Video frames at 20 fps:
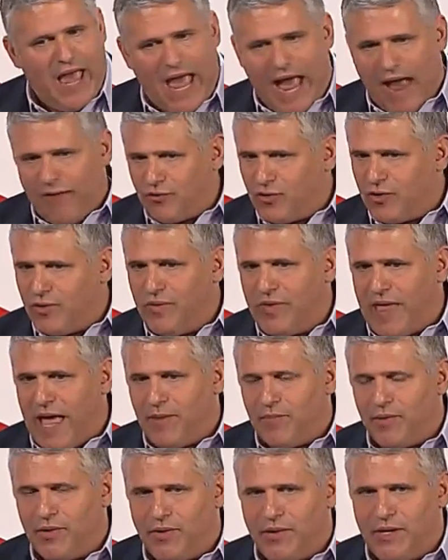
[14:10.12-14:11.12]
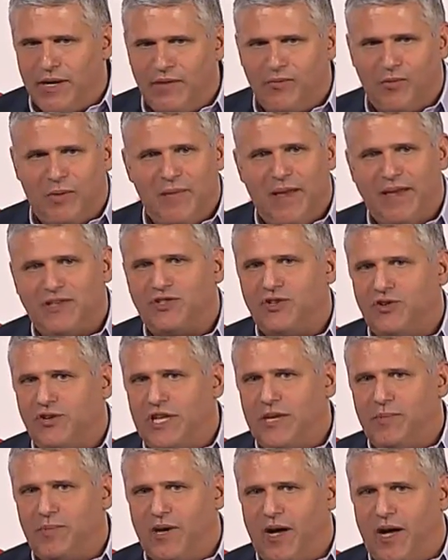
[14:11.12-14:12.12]
After that period, we may still
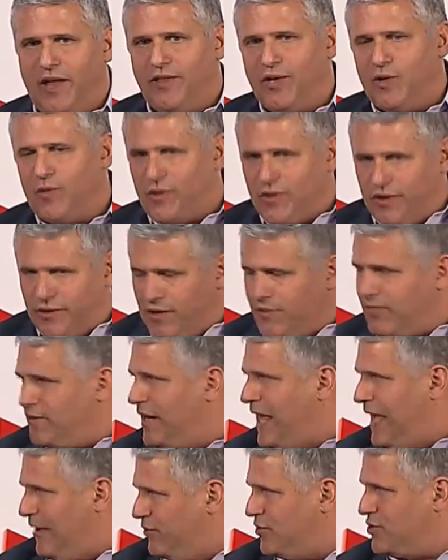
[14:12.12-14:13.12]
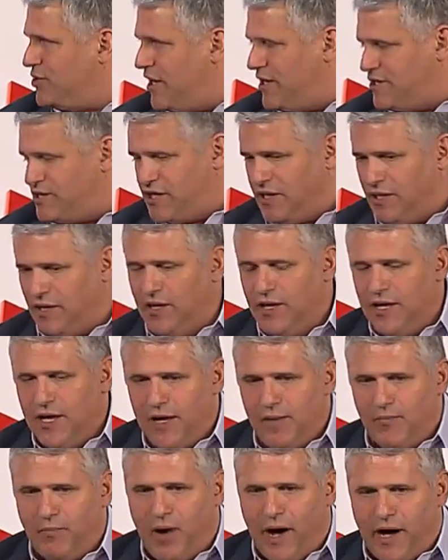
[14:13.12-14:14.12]
keep it on there with a different advertising
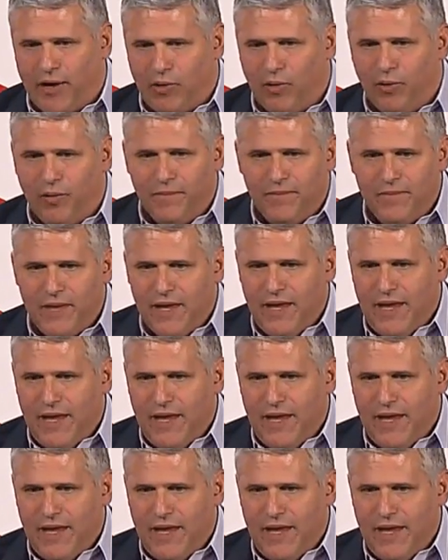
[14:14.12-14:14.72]
model.